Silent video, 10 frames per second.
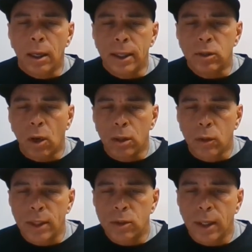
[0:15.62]
It's called
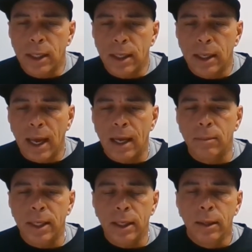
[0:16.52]
Grit Training
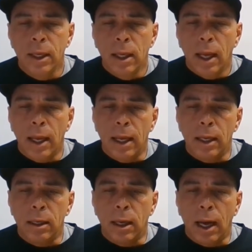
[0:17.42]
Academy,
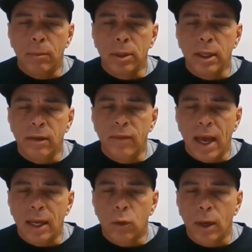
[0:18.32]
and I believe
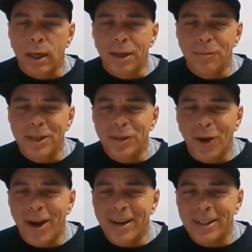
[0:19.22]
that grit can be
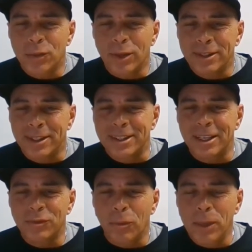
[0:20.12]
taught. It's what
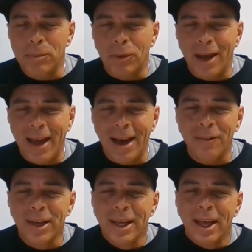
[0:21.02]
successful people
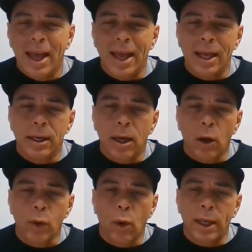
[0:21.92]
have. And
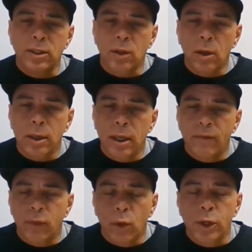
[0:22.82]
although I started
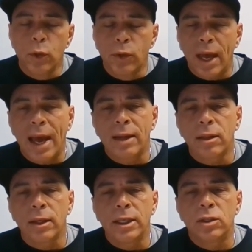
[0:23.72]
it for youth
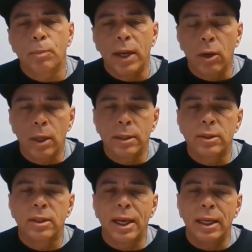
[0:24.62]
athletes,
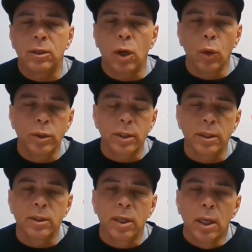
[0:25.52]
parents, and
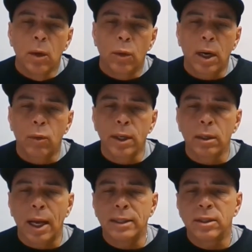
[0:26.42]
coaches, what I
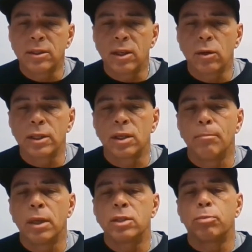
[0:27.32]
realized is there is a
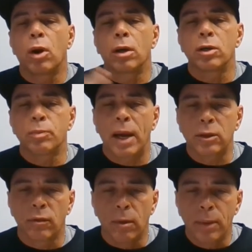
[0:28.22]
much broader
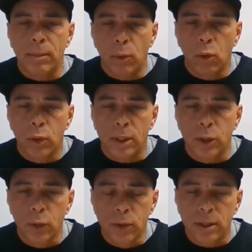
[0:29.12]
spectrum of people who could
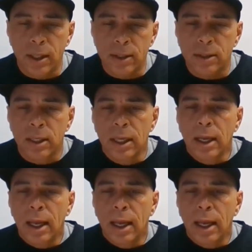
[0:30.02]
use this.